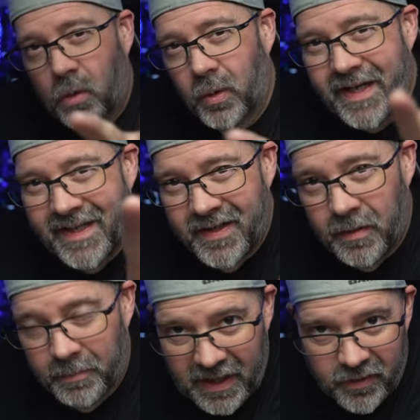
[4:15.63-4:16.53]
Oh,
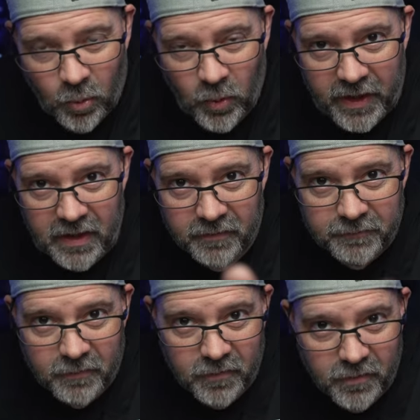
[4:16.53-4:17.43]
and by the way,
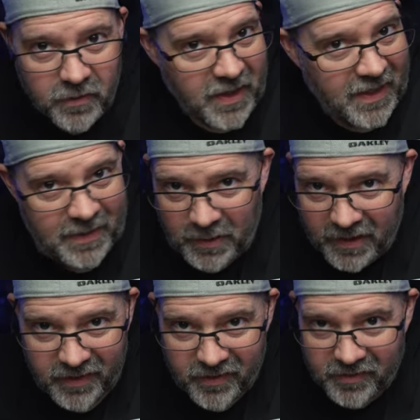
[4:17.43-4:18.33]
for
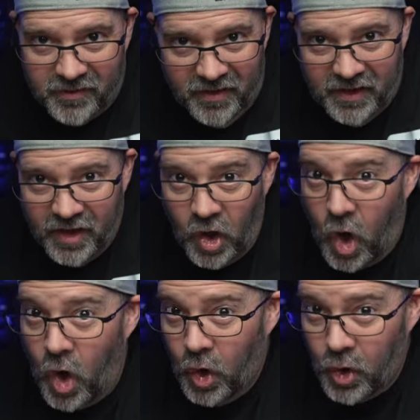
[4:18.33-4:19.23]
anybody that's gonna get
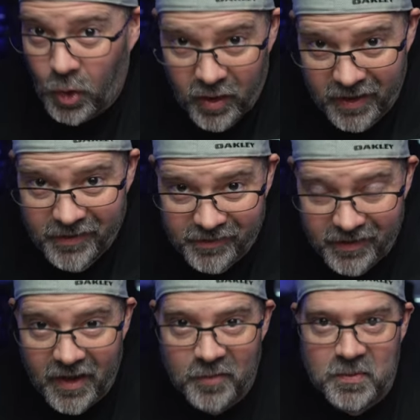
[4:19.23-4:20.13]
all crazy
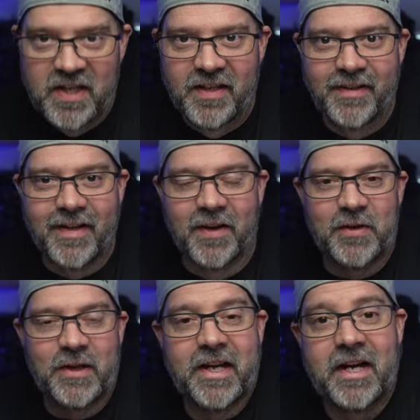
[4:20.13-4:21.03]
on me down in
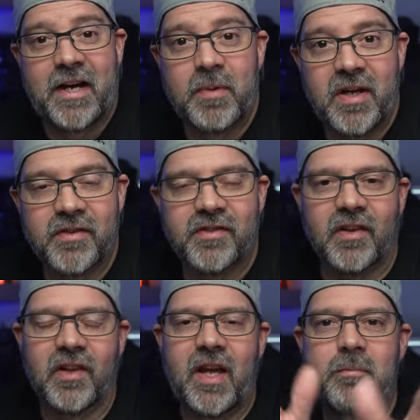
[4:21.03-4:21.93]
the comments,
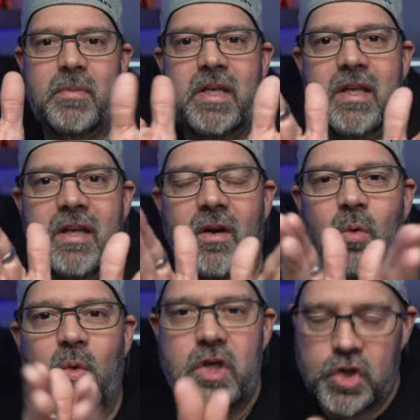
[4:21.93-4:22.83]
let me
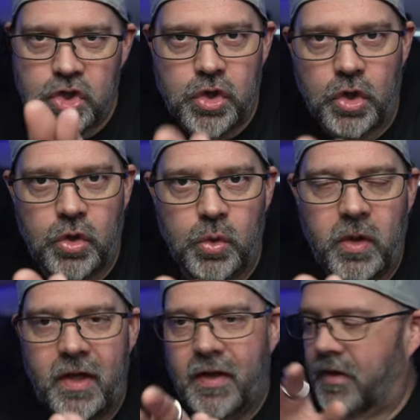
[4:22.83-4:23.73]
reassure
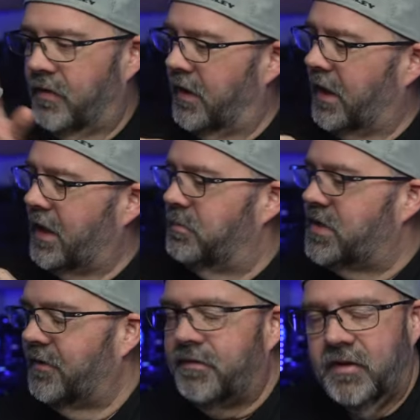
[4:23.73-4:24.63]
you that I am
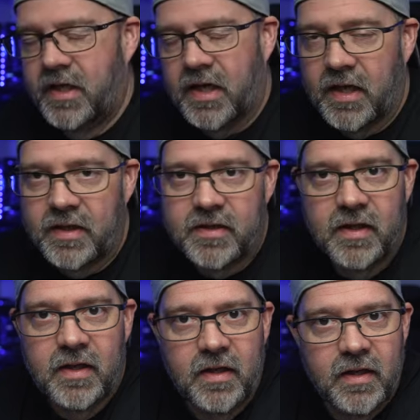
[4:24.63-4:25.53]
definitely not
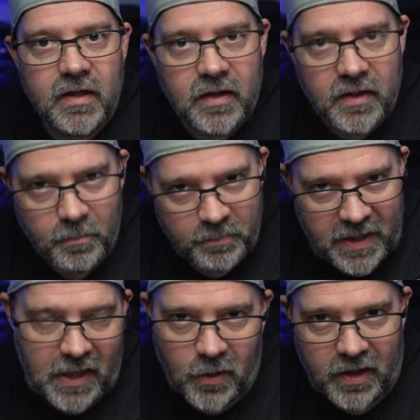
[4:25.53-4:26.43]

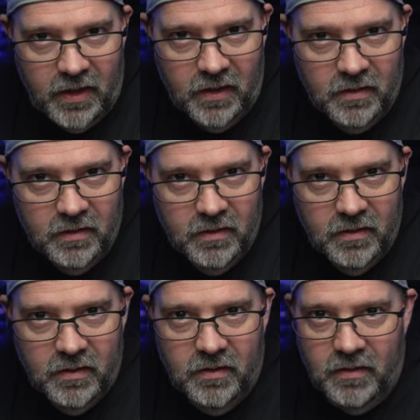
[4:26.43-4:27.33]
comparing
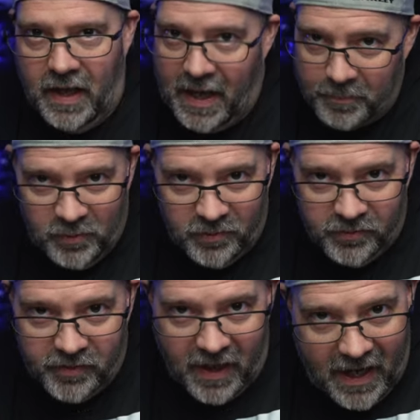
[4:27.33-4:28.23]

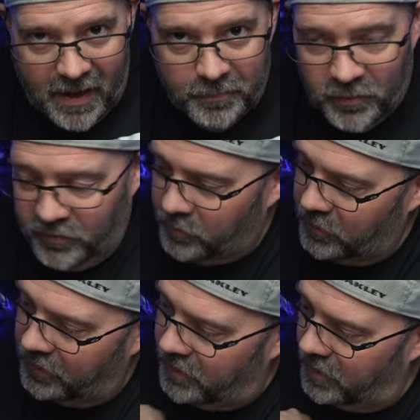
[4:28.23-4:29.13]
apples to apples when
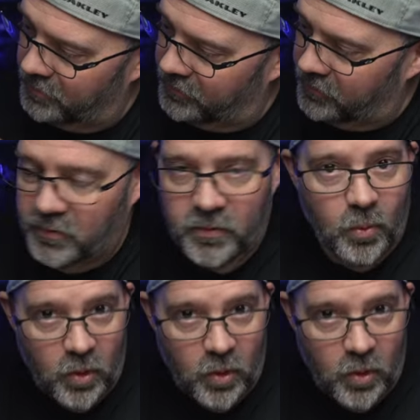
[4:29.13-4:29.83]
it comes to the